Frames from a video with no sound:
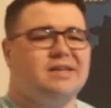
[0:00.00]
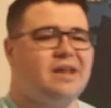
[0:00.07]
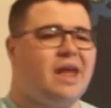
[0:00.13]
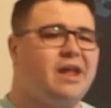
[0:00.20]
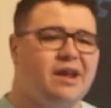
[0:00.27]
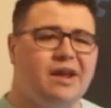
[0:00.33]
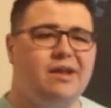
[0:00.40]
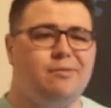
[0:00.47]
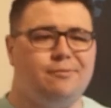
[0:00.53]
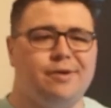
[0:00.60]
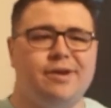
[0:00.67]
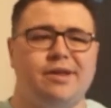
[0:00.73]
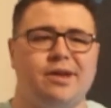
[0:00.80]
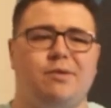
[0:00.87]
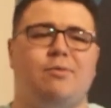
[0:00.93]
they didn't
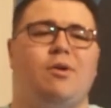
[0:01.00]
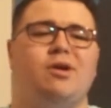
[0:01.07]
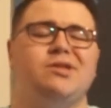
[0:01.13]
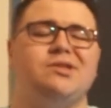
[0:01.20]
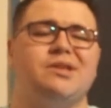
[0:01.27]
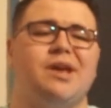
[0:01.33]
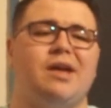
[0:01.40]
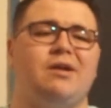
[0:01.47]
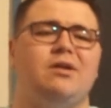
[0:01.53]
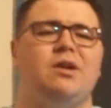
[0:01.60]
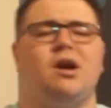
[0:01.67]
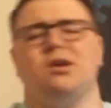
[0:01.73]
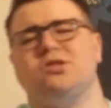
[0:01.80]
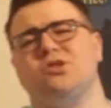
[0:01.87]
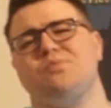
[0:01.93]
really work together.
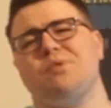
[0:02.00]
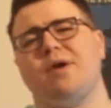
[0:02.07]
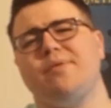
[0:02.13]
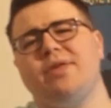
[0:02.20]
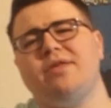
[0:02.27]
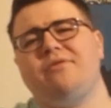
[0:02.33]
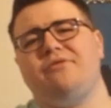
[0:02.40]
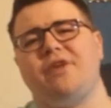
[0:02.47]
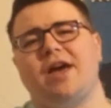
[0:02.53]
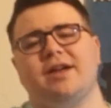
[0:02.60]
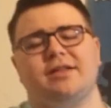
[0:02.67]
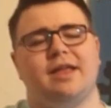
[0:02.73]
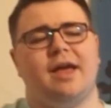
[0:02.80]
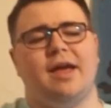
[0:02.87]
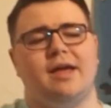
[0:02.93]
Also, probably the
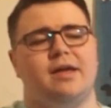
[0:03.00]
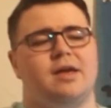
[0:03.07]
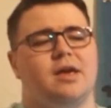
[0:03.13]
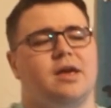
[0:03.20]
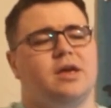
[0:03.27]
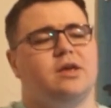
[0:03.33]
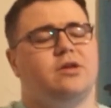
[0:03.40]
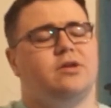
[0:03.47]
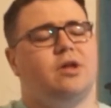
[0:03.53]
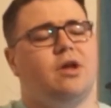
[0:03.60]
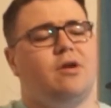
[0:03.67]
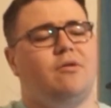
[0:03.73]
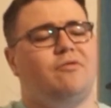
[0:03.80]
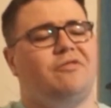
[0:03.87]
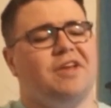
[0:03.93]
fact that,
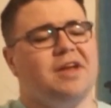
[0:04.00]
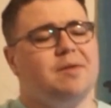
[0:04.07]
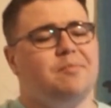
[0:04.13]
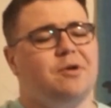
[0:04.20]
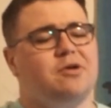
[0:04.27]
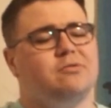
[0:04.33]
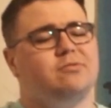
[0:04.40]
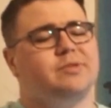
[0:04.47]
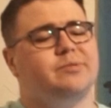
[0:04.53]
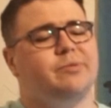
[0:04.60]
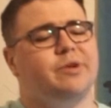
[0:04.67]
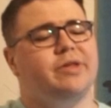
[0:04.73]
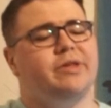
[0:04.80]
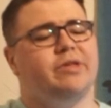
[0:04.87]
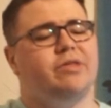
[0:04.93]
Vegapunk was
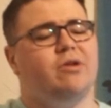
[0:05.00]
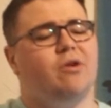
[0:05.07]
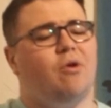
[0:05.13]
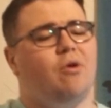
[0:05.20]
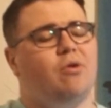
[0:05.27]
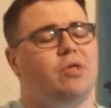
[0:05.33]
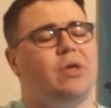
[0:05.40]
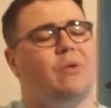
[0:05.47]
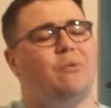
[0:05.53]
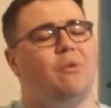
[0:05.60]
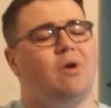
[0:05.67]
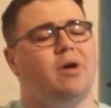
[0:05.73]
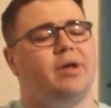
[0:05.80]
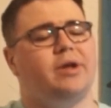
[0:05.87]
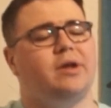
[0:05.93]
really the only
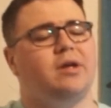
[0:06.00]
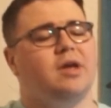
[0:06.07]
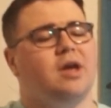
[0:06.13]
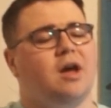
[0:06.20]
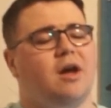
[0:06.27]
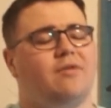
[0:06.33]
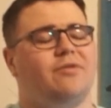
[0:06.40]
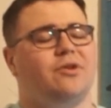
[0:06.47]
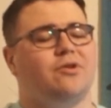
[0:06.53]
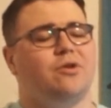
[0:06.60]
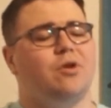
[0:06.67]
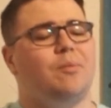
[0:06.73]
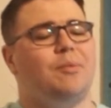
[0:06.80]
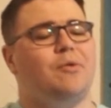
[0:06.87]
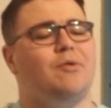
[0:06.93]
one of the
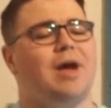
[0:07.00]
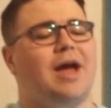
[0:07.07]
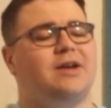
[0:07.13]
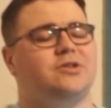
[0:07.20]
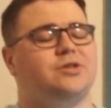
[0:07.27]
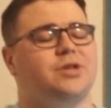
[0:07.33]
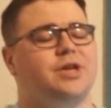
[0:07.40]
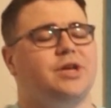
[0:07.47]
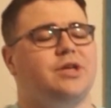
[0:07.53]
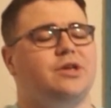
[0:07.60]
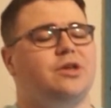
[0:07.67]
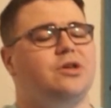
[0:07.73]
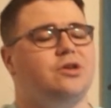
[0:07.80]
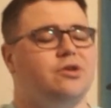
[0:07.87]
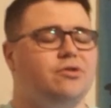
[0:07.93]
group who
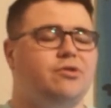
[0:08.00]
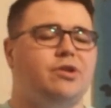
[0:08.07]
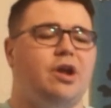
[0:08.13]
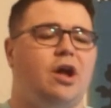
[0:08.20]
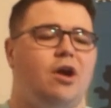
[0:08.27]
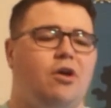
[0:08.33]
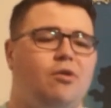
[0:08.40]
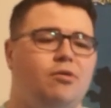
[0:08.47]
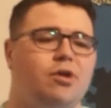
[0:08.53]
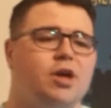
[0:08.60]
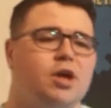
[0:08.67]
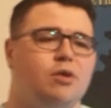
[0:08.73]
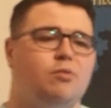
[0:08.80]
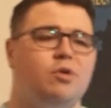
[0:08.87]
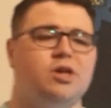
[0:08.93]
actually,
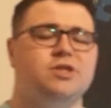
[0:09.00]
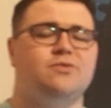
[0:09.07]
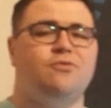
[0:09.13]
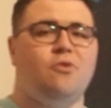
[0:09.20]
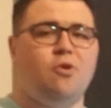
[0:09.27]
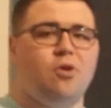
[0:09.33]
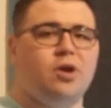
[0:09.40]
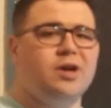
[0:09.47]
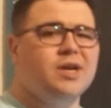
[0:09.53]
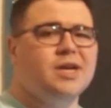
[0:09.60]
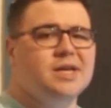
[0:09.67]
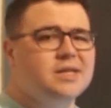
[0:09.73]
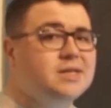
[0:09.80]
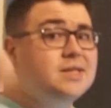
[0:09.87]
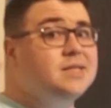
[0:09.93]
was for
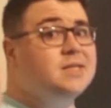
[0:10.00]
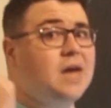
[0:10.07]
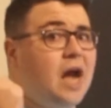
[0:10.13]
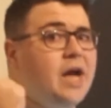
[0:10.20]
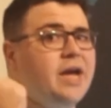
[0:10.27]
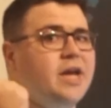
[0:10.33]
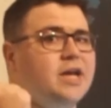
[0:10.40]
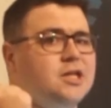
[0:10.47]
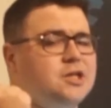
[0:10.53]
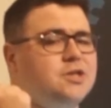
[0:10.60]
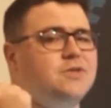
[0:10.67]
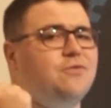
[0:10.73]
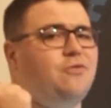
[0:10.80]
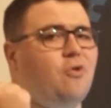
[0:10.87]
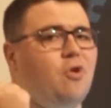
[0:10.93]

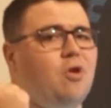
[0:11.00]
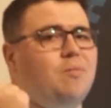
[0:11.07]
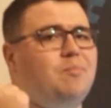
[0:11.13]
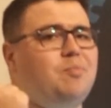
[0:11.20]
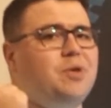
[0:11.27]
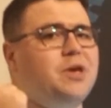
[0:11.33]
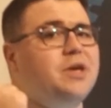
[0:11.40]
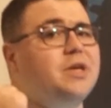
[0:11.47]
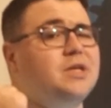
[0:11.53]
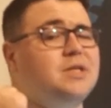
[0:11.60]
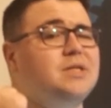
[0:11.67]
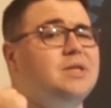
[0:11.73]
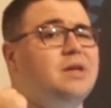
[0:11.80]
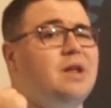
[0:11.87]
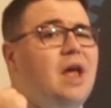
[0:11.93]
science, for
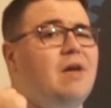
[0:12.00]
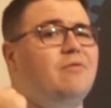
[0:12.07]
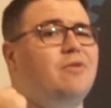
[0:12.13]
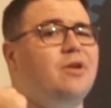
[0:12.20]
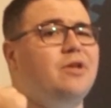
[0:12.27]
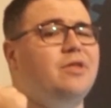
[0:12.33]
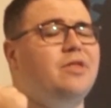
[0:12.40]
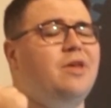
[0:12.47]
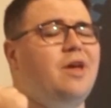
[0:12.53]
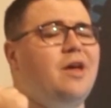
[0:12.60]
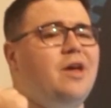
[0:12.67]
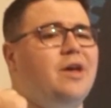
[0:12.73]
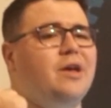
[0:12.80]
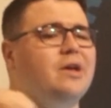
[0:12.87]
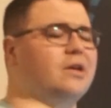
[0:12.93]
peace and
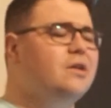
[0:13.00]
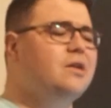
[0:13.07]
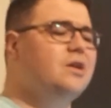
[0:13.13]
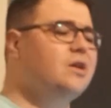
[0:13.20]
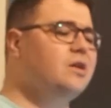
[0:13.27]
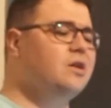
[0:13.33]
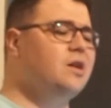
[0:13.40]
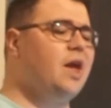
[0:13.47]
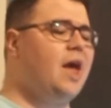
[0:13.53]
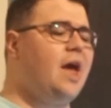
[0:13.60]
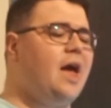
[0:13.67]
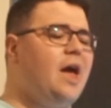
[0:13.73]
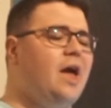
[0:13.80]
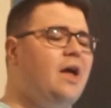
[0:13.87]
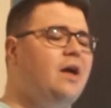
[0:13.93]
everything.
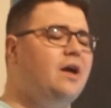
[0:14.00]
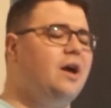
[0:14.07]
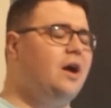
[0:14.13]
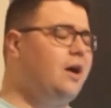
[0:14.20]
Yeah,